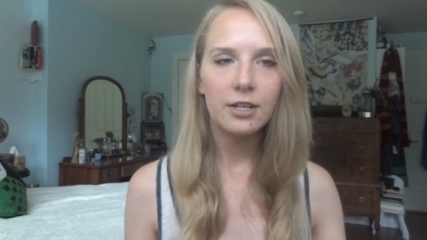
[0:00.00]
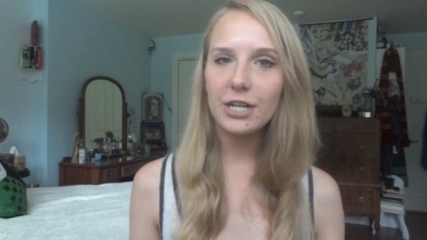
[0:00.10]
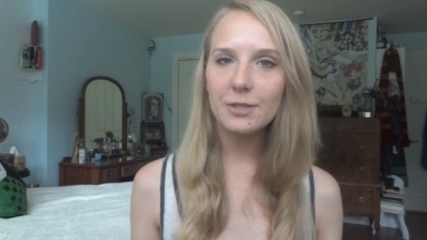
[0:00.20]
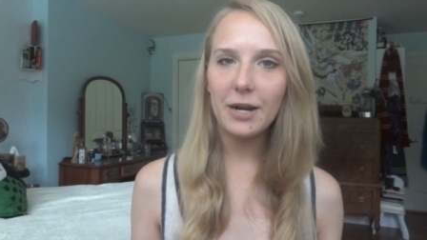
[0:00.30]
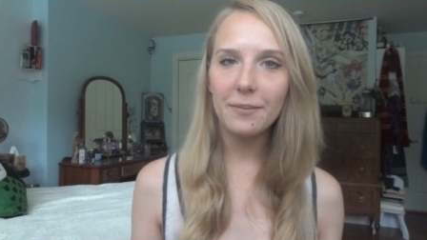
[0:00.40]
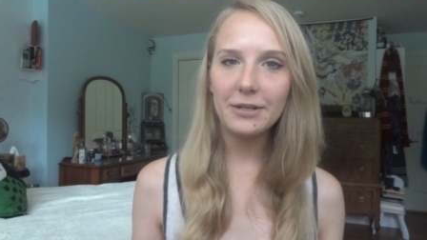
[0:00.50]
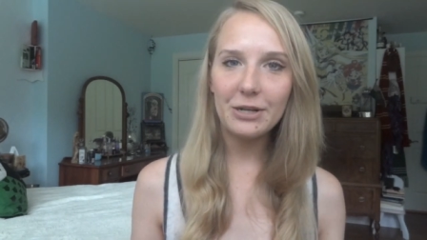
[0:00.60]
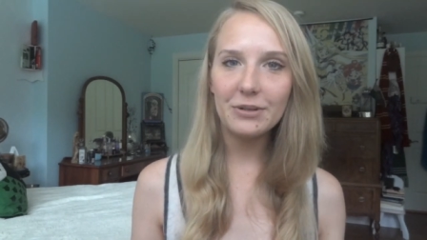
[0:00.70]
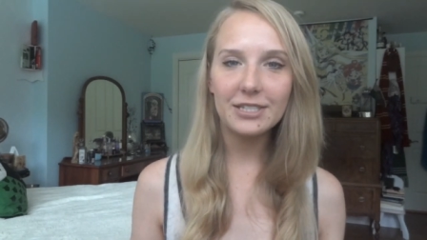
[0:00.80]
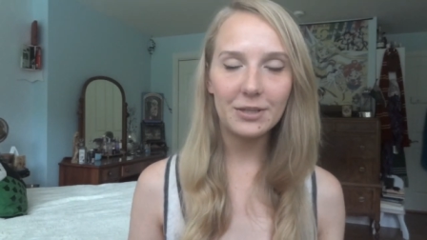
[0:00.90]
You guys probably
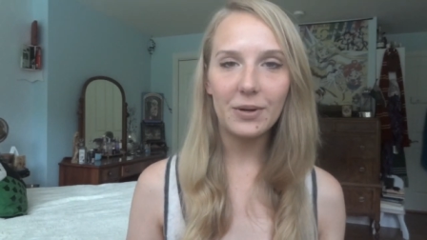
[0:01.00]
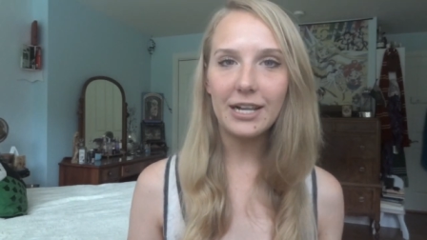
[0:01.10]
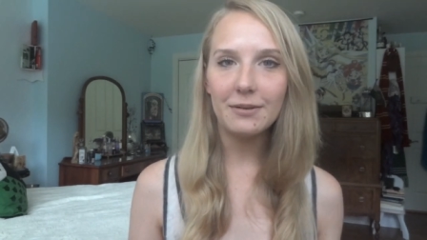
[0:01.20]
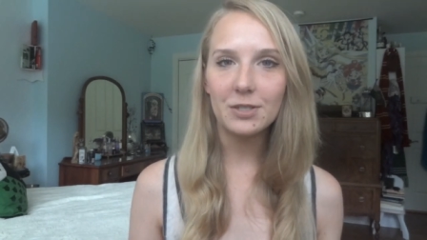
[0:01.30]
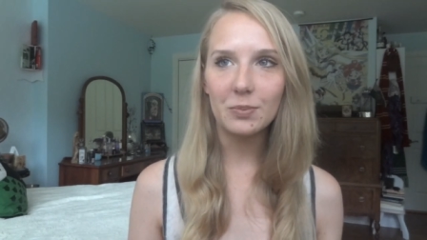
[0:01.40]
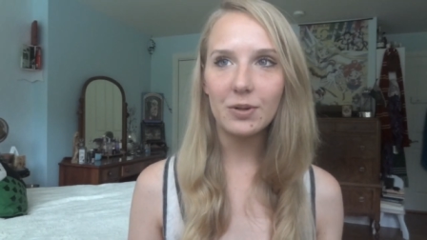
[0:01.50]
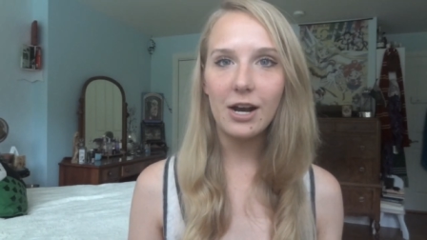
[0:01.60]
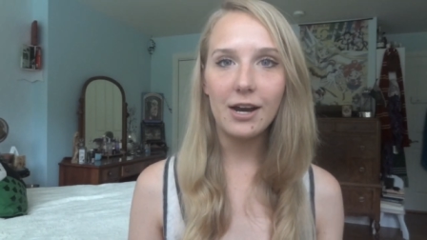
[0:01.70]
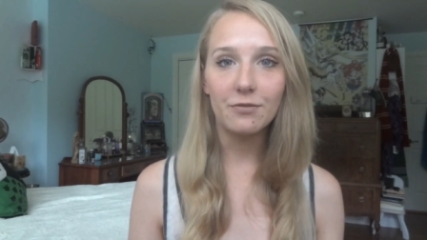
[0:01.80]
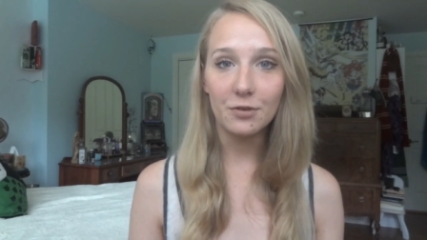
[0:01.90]
noticed that while I was
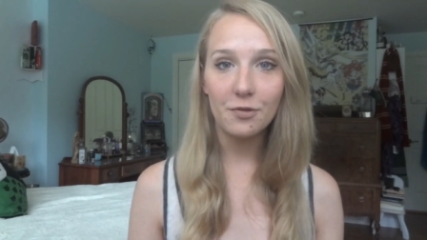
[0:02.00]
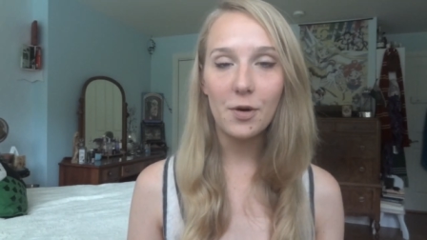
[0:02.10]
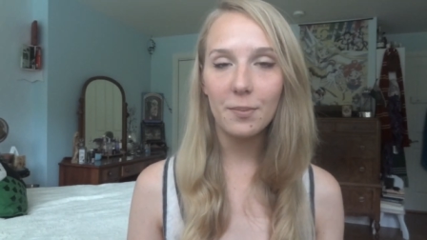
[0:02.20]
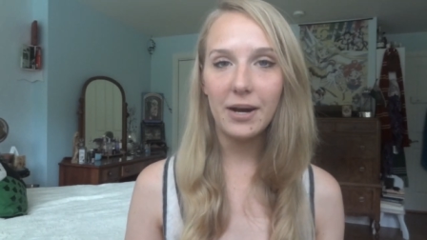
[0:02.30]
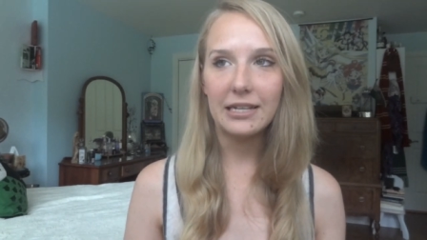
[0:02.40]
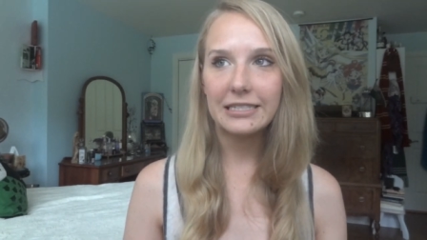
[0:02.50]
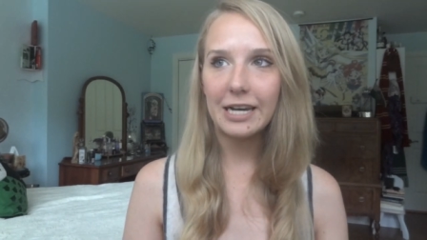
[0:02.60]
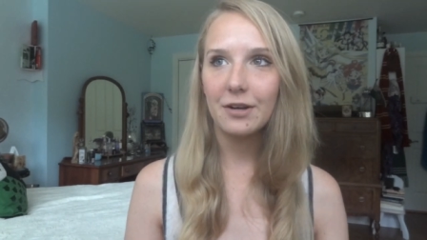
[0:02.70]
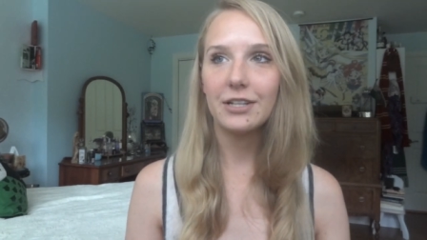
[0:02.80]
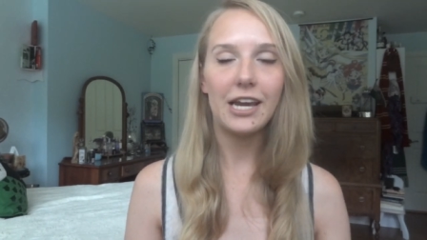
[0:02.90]
abroad for four months,
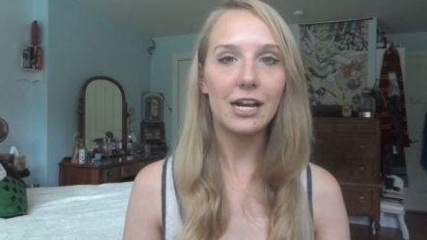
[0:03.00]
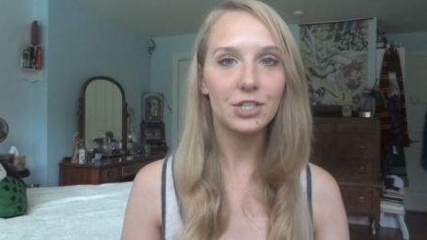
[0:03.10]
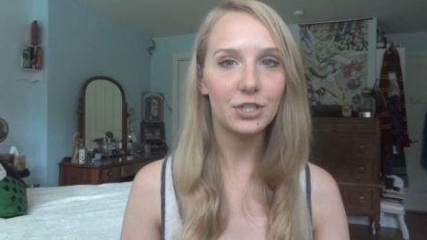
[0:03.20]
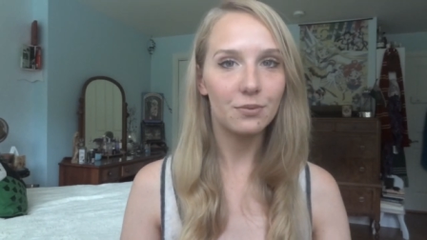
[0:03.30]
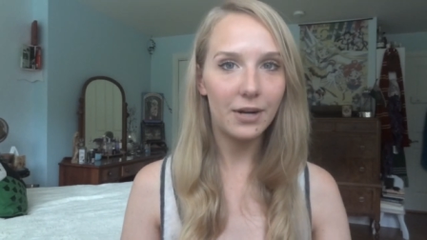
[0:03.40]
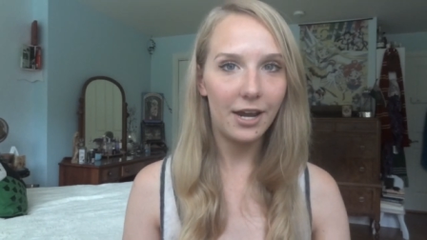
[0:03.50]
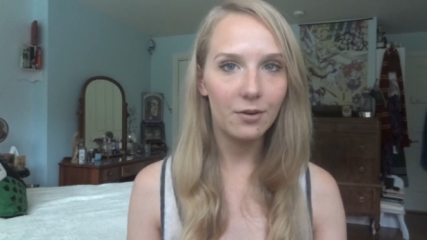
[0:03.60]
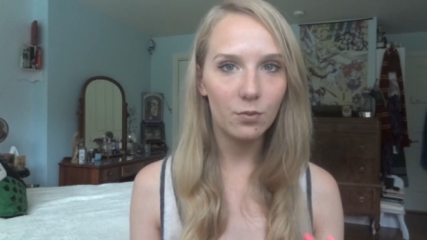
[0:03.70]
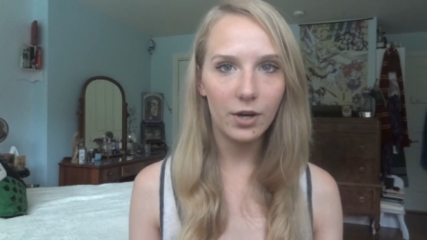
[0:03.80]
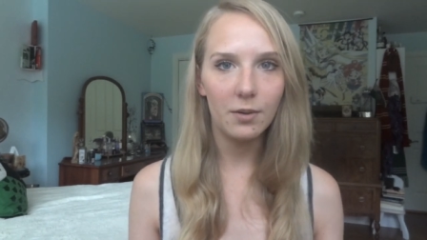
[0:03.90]
I only actually
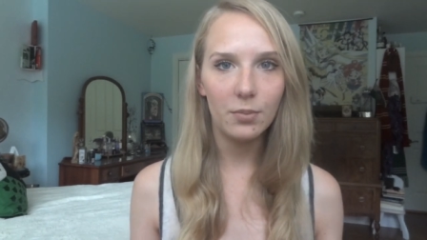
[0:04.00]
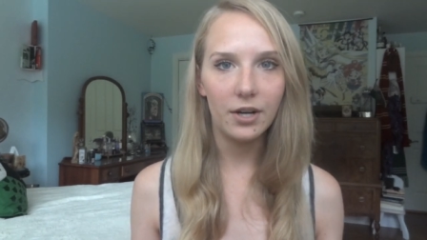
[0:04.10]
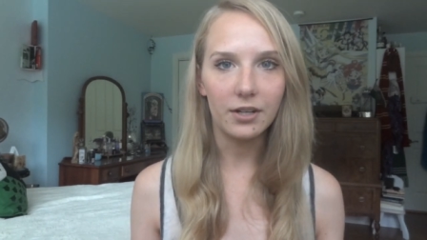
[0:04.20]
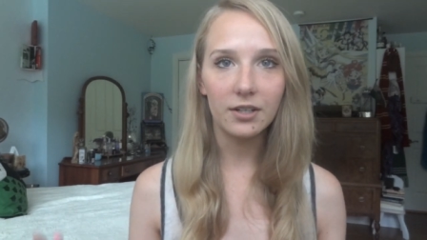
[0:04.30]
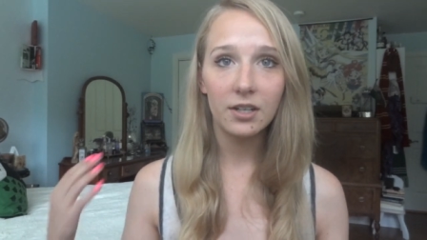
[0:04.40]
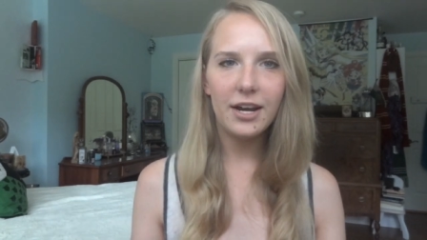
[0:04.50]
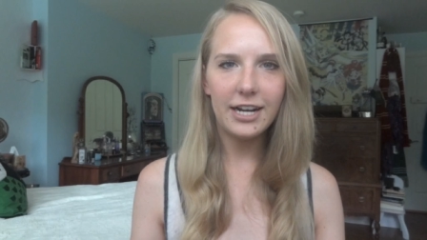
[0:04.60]
read one book.